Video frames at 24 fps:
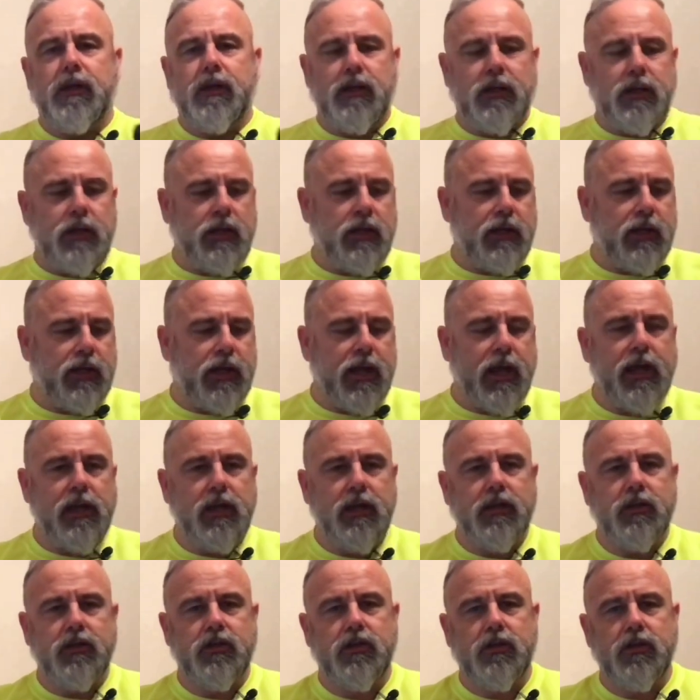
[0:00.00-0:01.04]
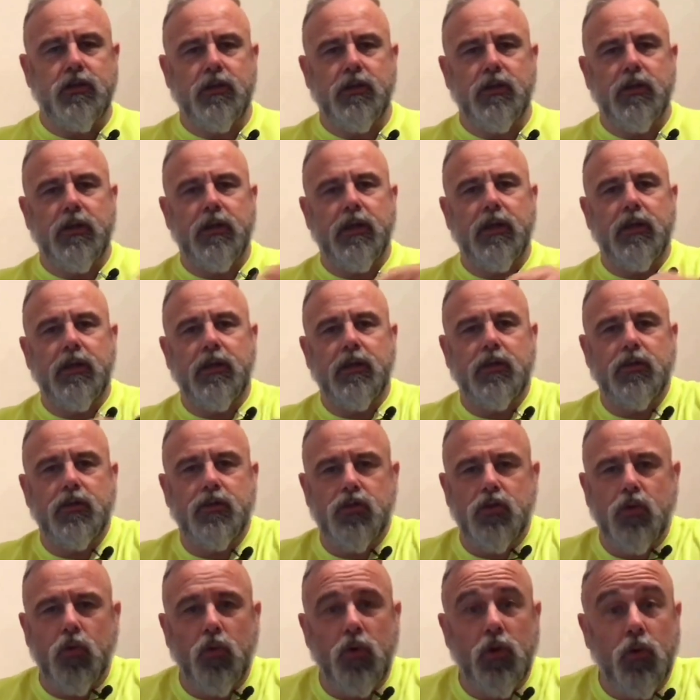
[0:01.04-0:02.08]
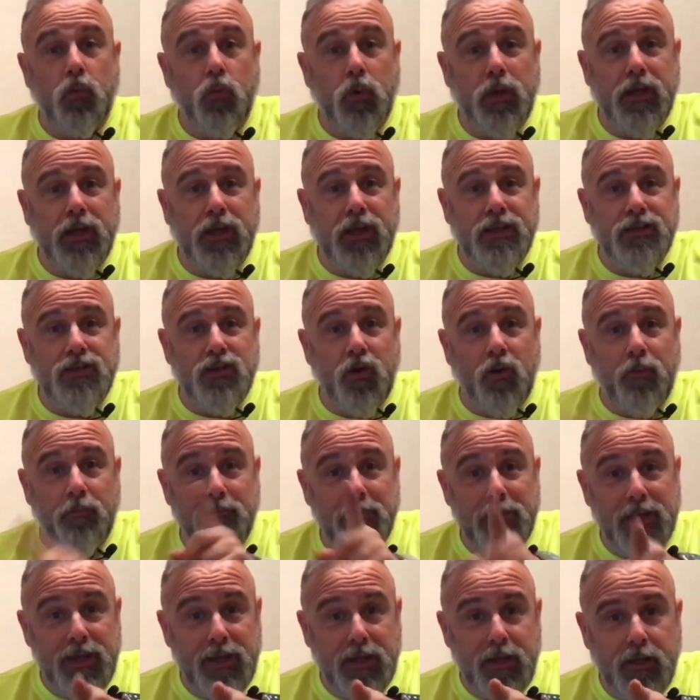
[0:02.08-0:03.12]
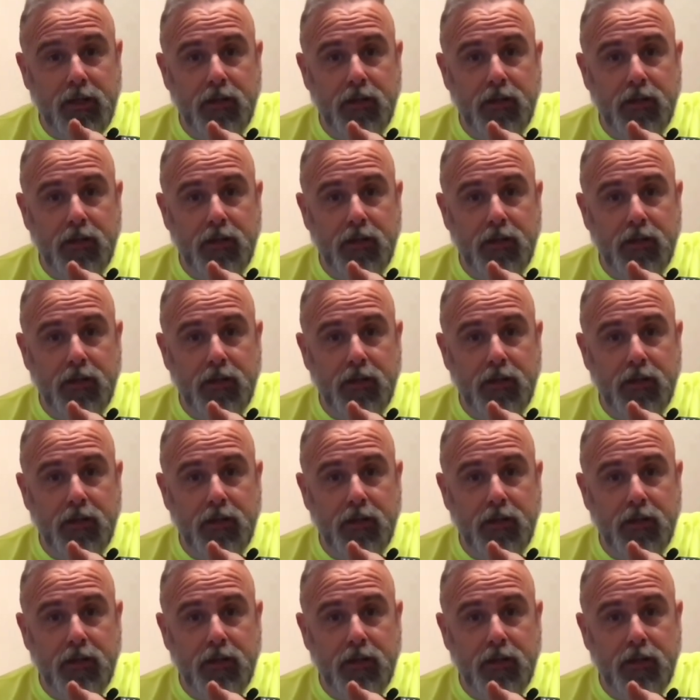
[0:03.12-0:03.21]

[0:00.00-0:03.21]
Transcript: And again, Tool of the Week is not me.